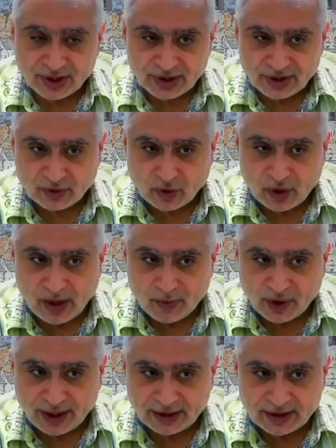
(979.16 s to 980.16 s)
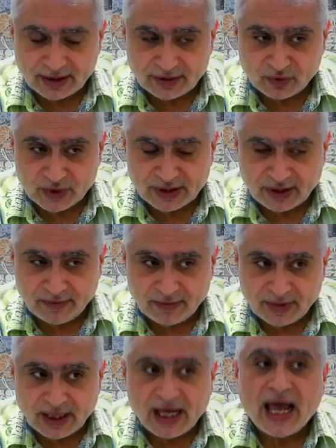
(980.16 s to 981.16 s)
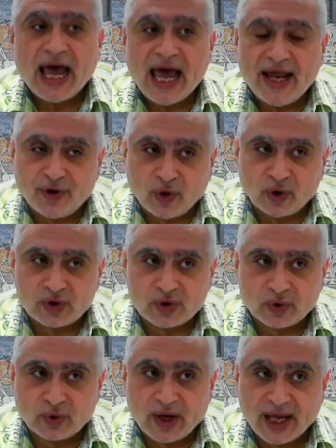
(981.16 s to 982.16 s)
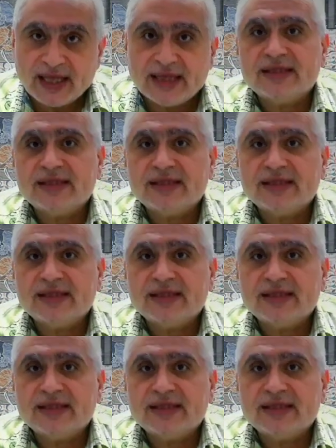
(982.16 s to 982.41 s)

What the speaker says: with him, and also as his patient.